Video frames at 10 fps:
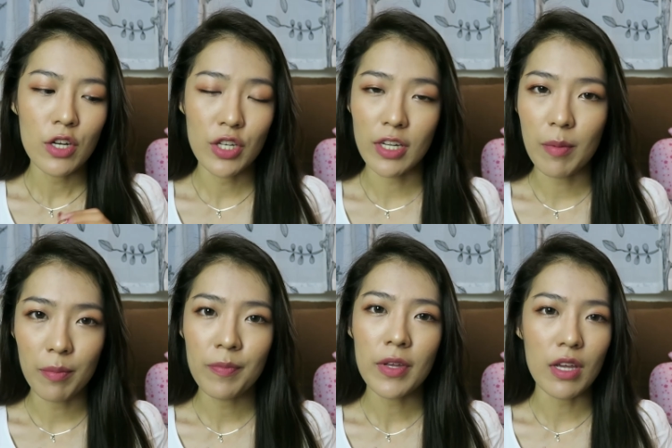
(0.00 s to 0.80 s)
Check
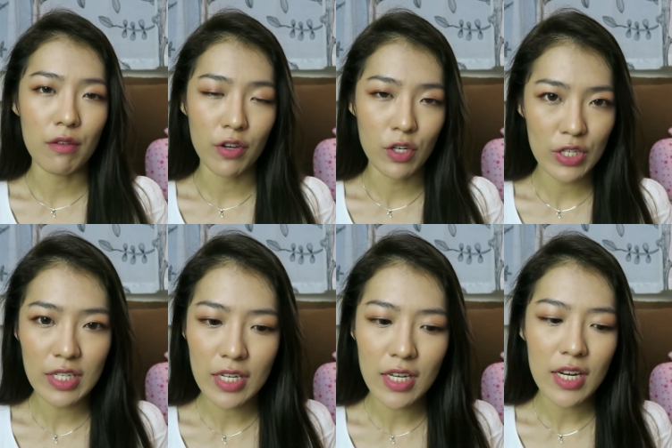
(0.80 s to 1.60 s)
them if you're
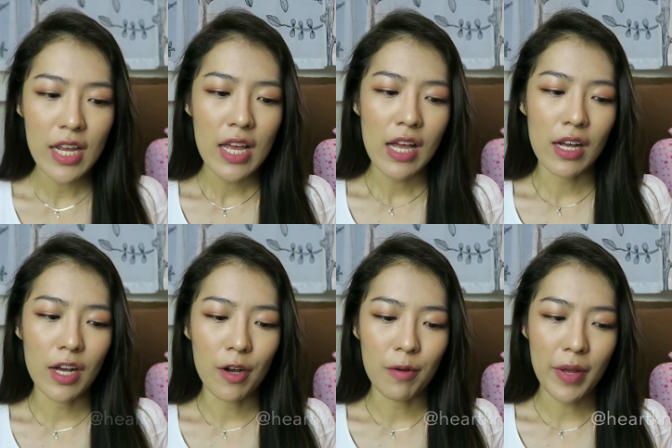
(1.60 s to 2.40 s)
interested,
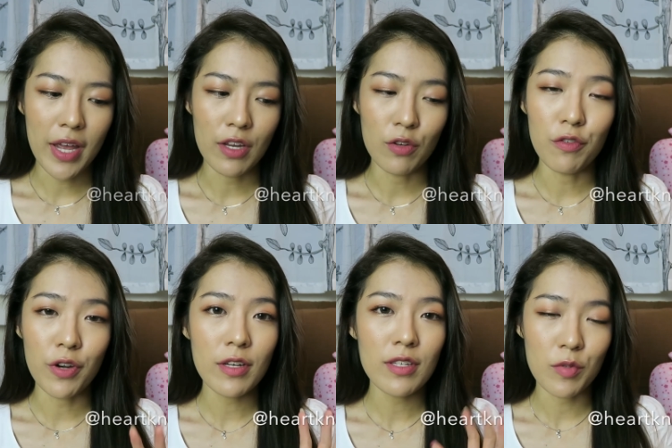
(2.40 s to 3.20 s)
and don't
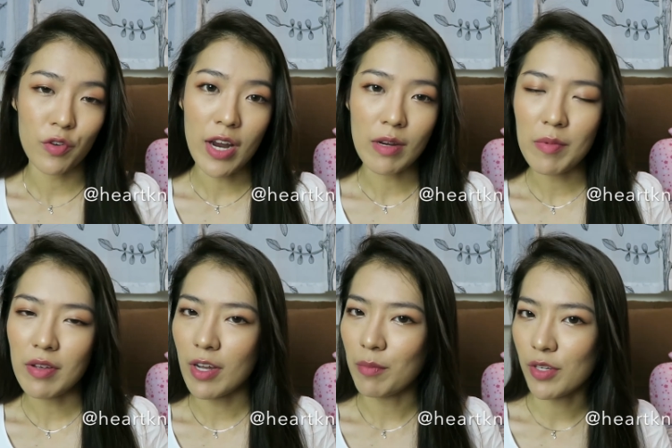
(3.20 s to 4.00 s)
forget to subscribe, give me a
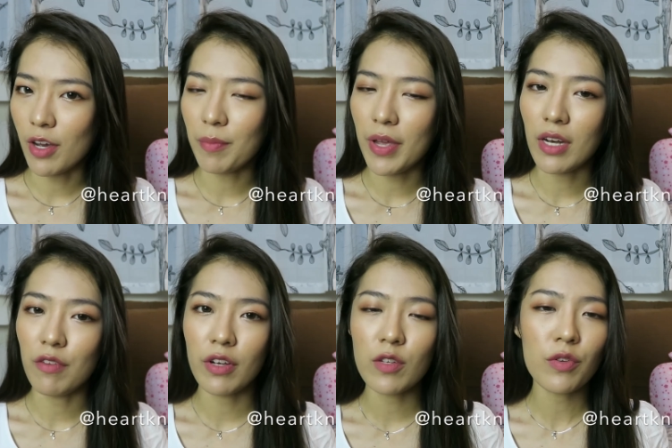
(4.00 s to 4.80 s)
thumbs up, and
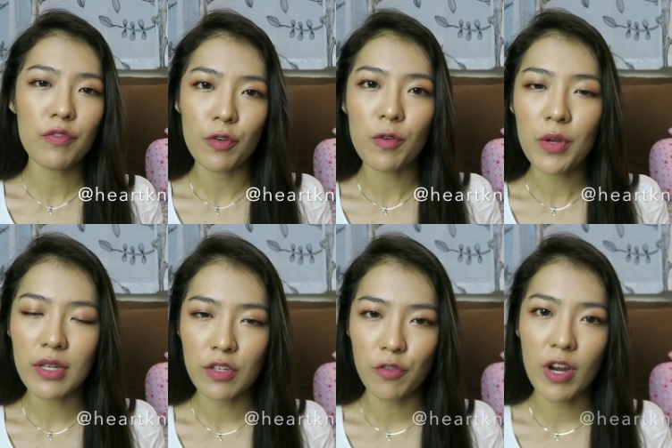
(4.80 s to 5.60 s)
if you guys want to follow me on
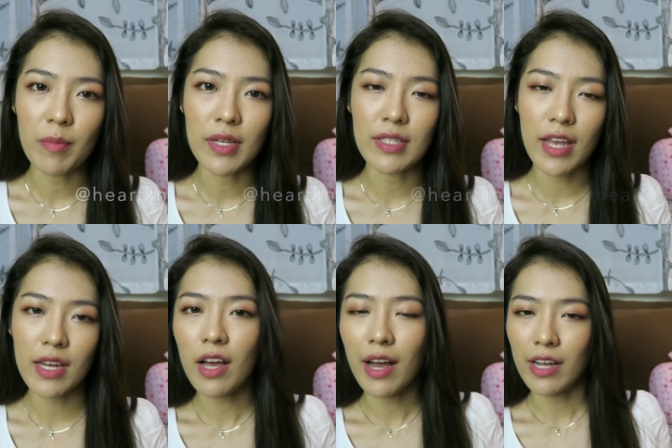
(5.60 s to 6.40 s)
Instagram, it's
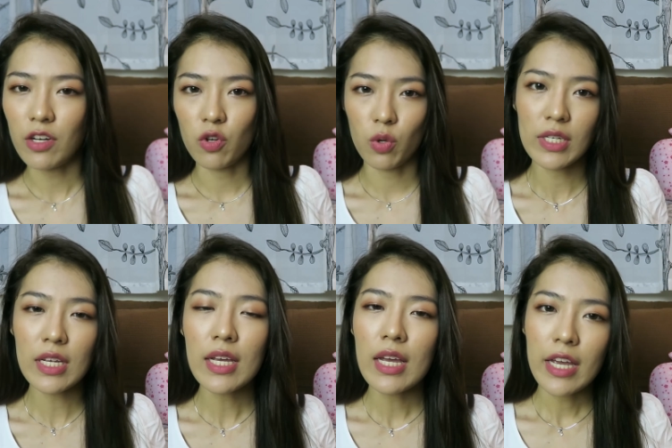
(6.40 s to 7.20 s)
at
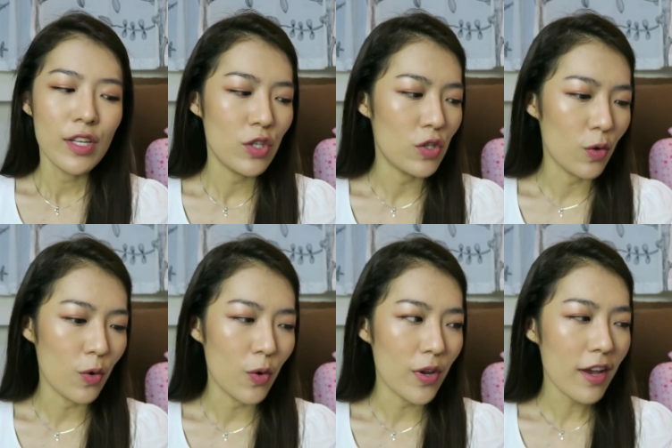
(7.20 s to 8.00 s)
heartnaughty.
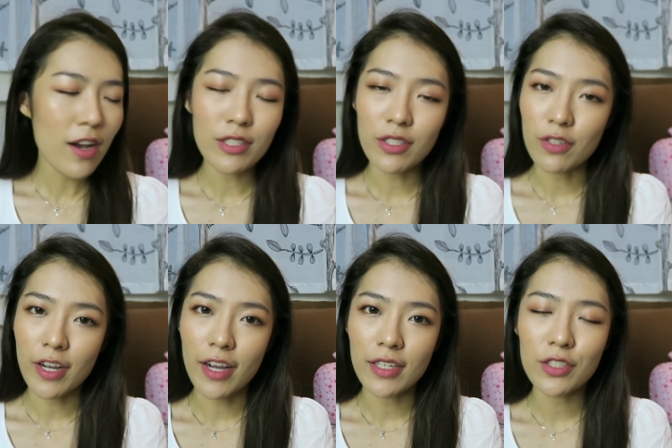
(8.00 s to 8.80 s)
So yeah, see you
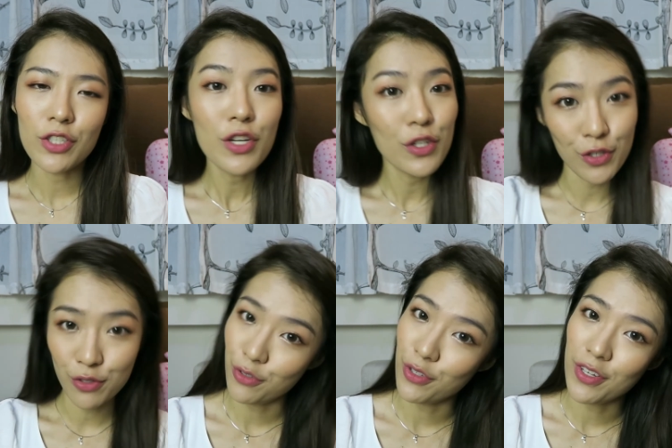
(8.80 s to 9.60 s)
guys
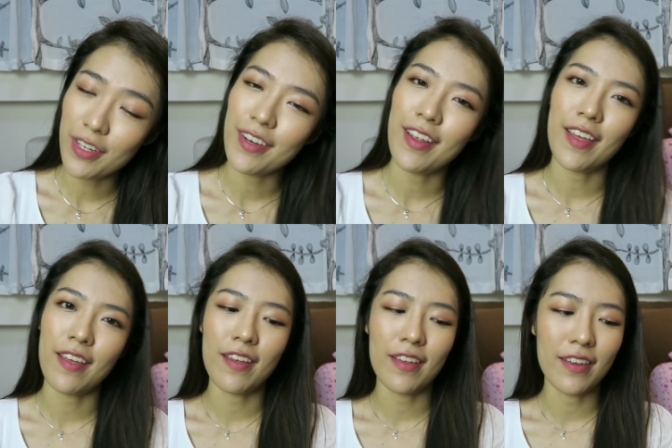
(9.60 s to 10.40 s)
soon,
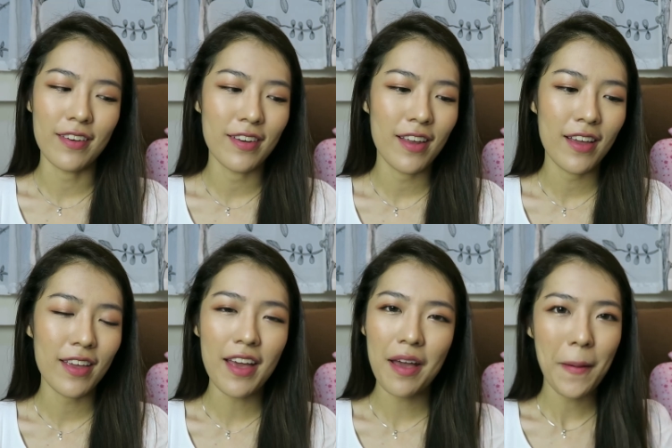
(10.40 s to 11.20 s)
and
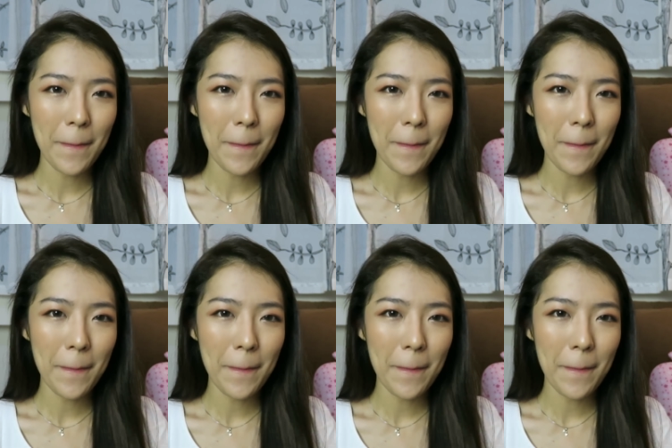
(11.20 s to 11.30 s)
yeah.